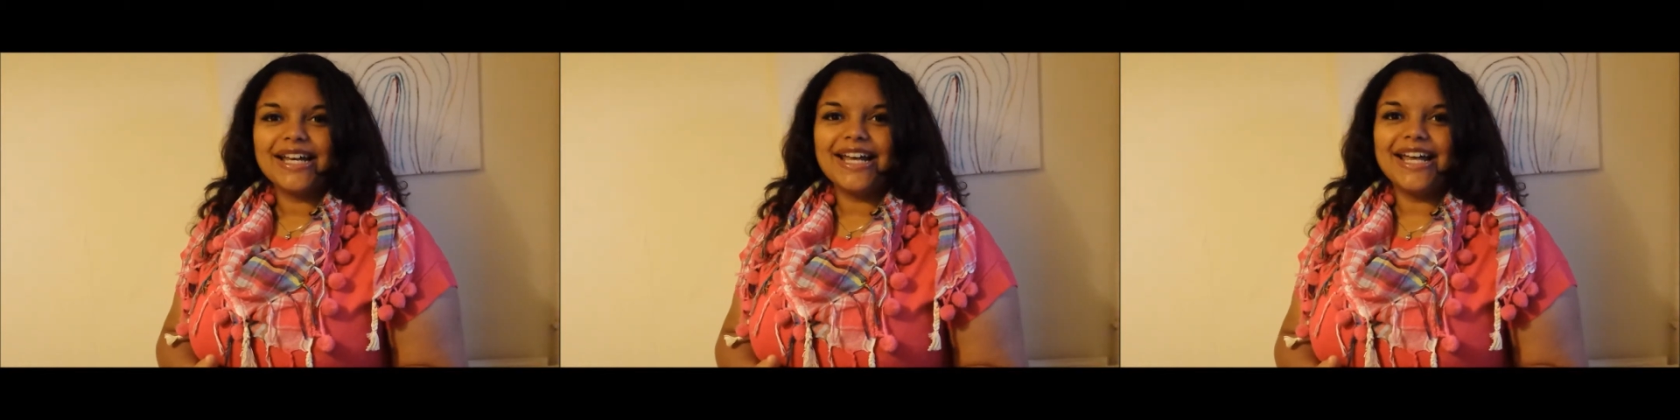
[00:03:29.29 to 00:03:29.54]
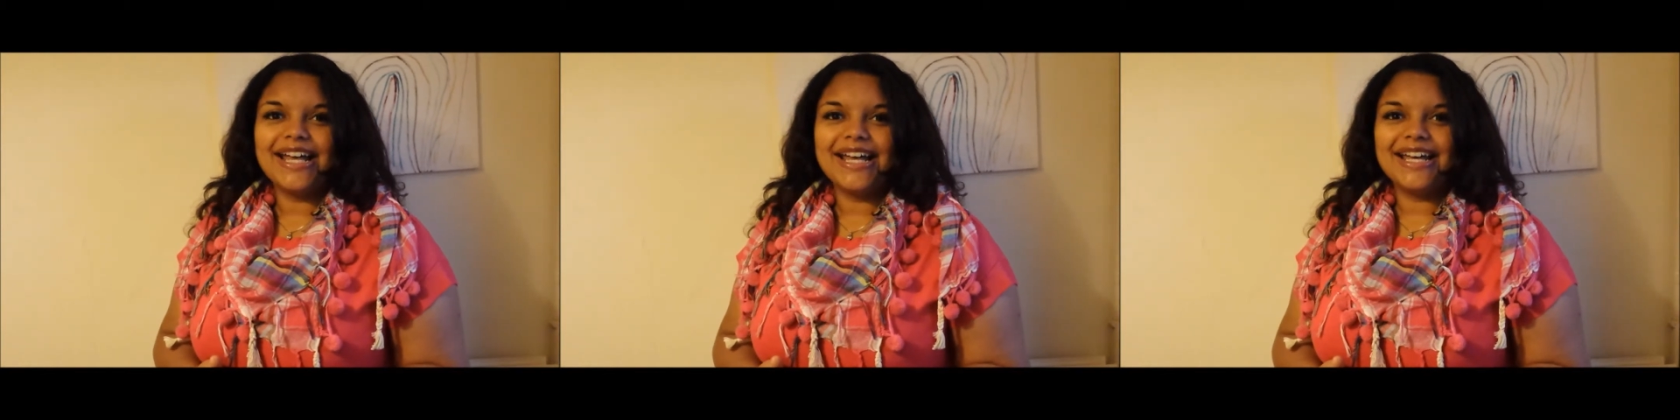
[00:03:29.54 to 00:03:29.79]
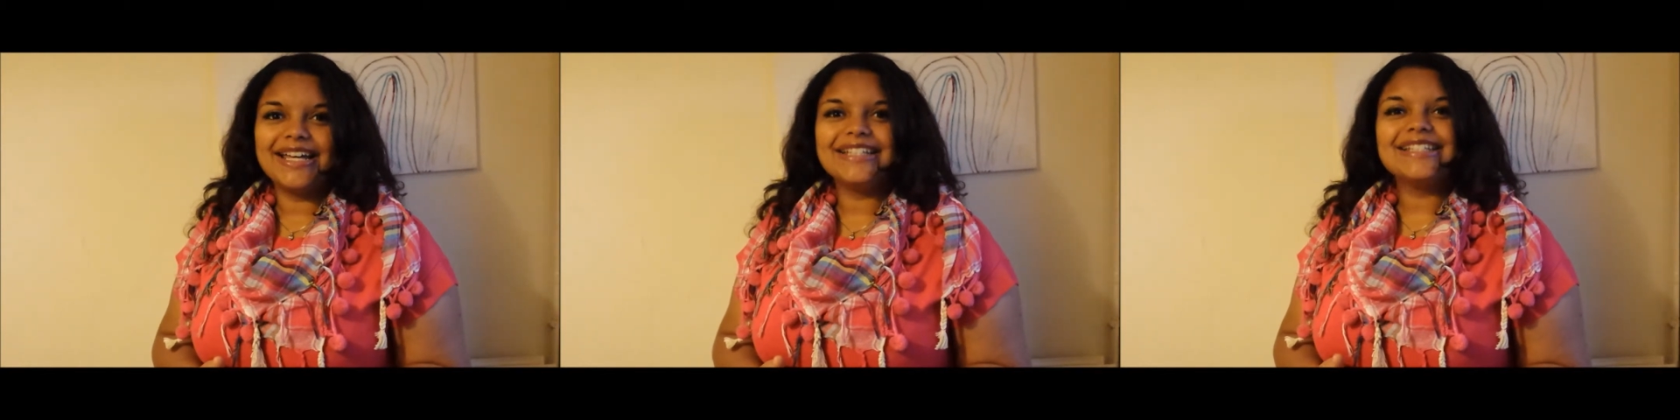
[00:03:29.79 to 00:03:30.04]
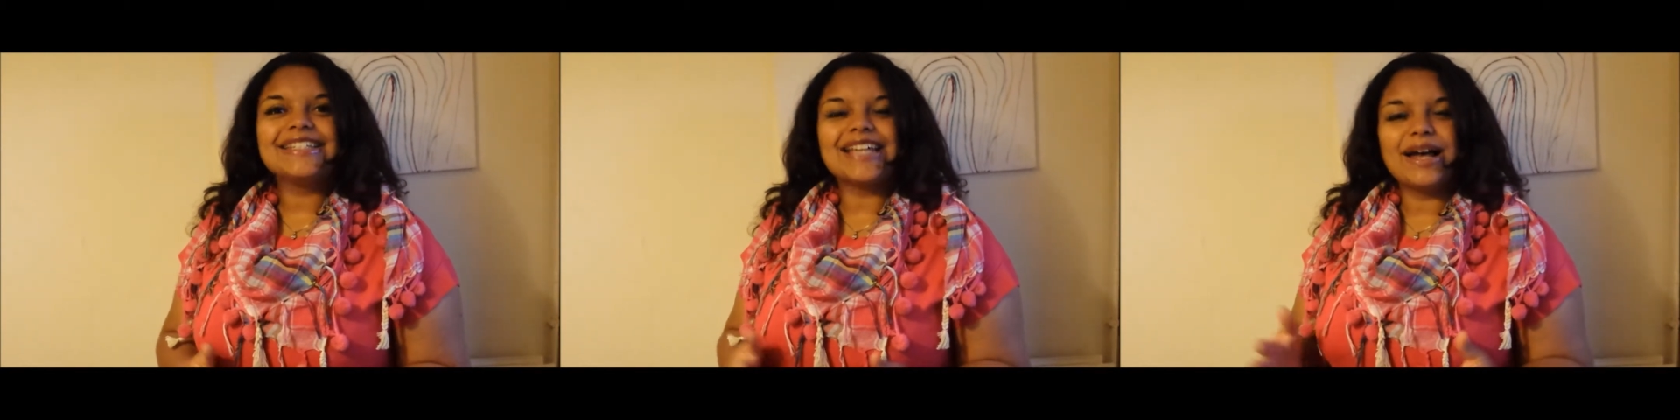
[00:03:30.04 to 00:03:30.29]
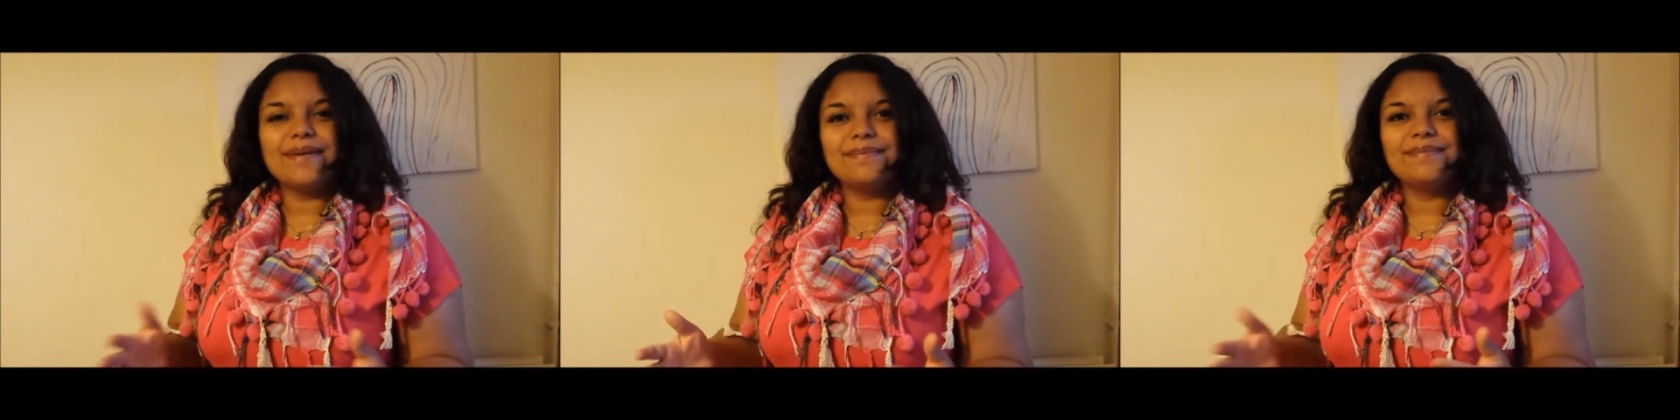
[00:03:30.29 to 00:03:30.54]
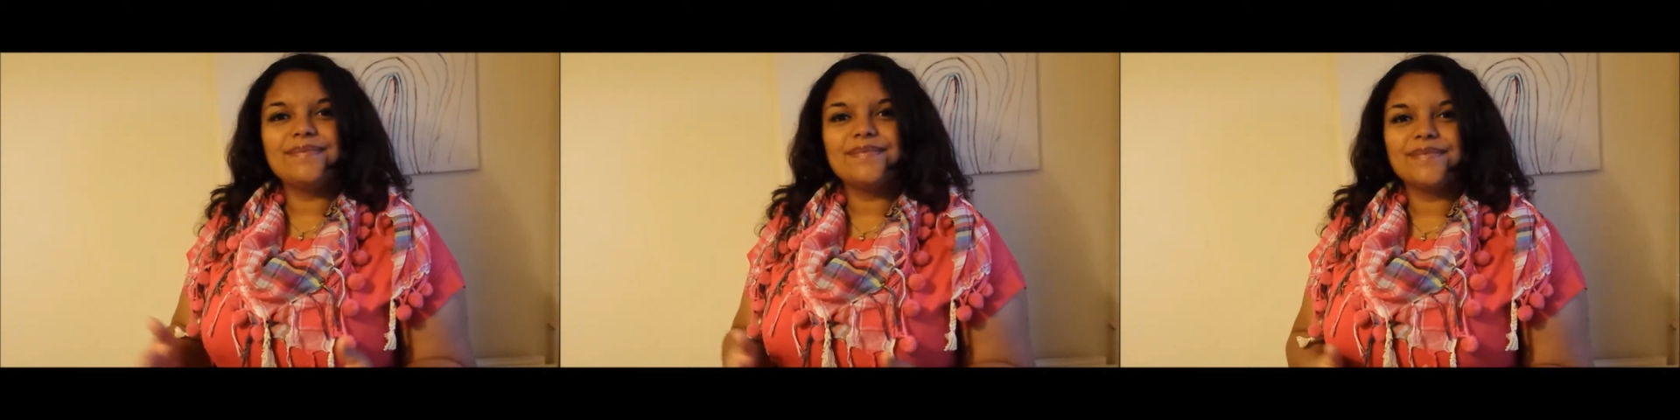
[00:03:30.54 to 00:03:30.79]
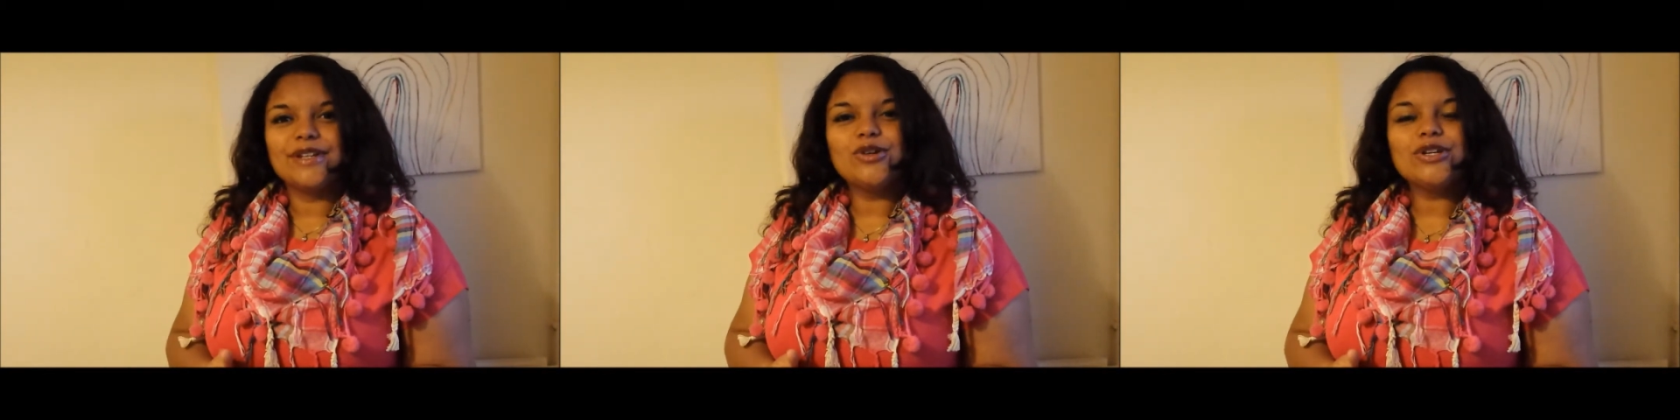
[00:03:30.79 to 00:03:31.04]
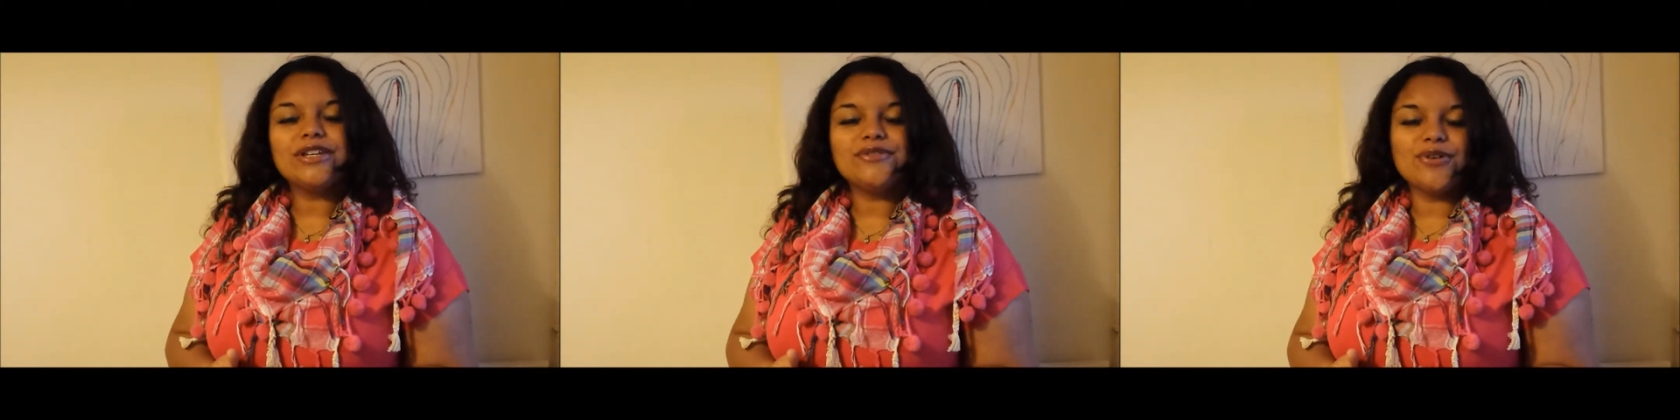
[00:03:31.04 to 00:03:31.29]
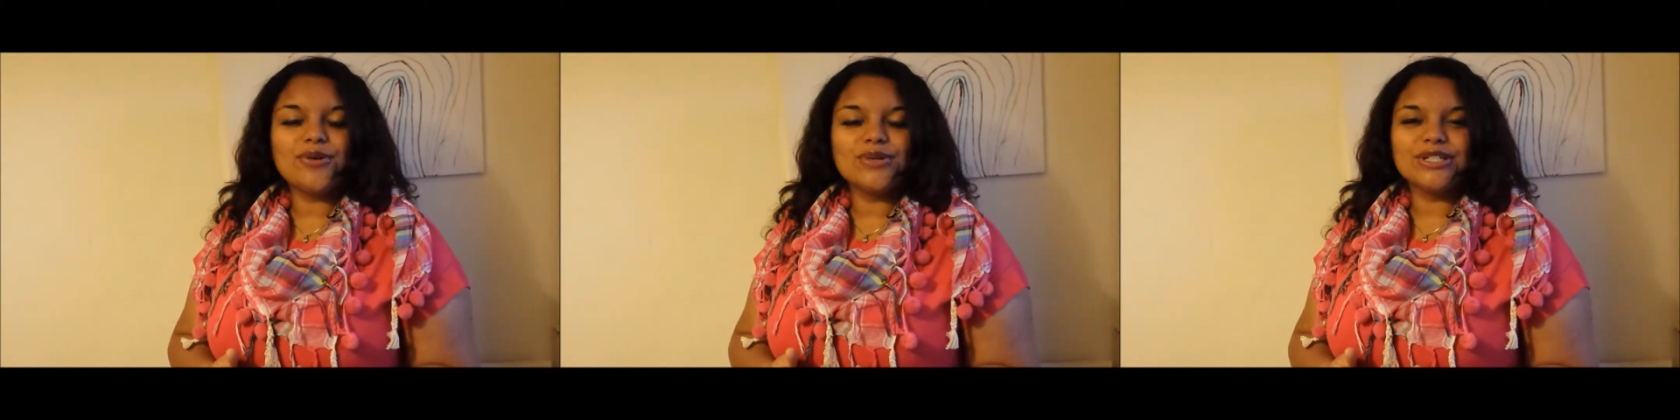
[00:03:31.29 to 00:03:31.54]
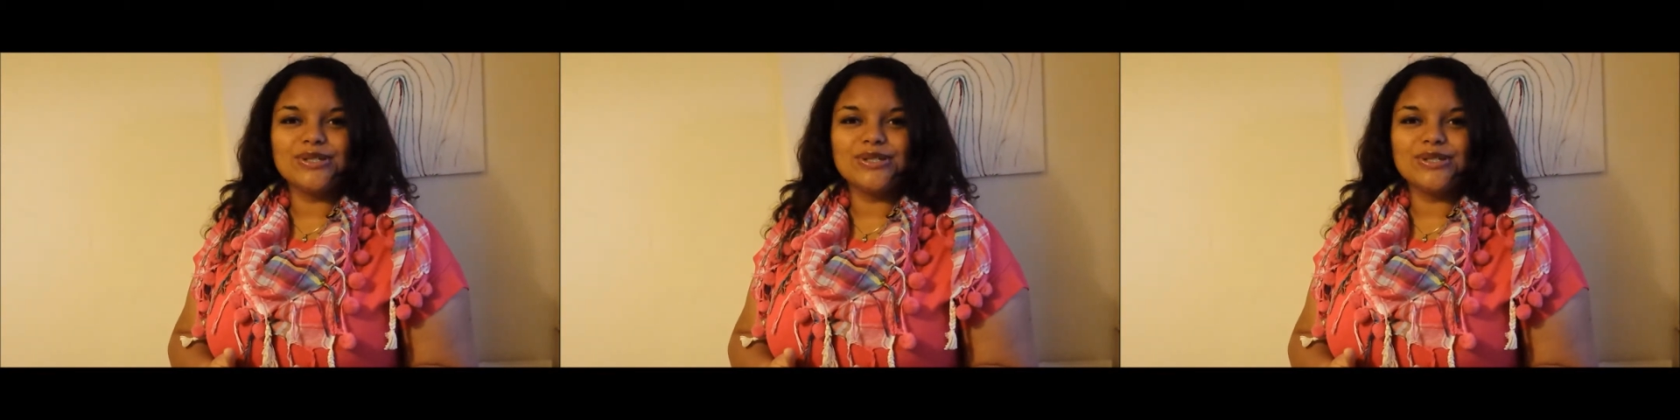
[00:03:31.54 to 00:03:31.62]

and I'm looking forward to